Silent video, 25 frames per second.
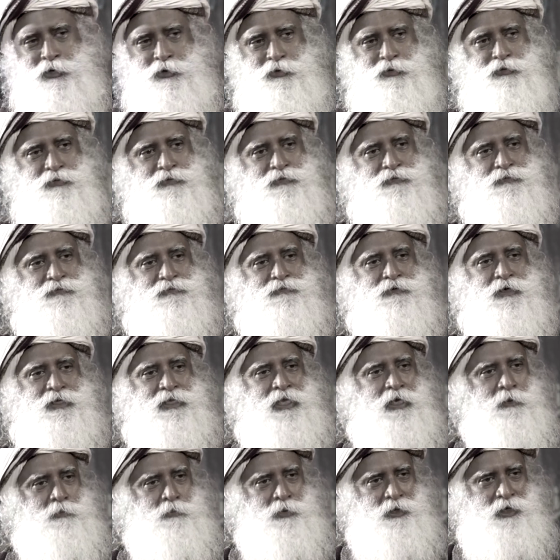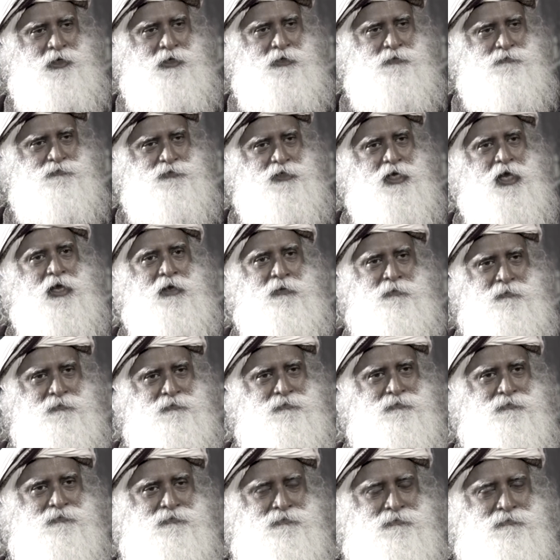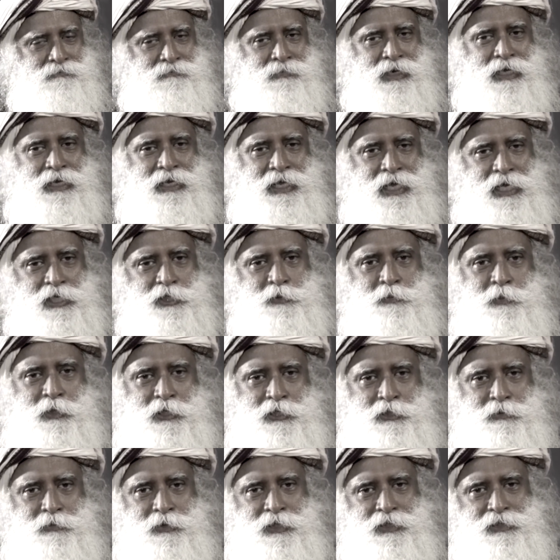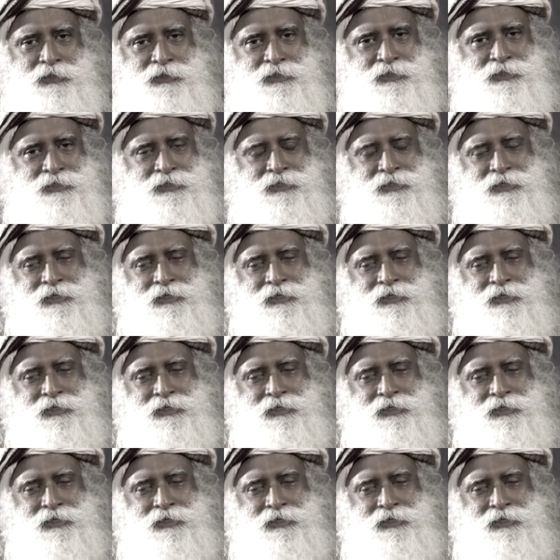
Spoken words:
in you for that period of time. Many aspects means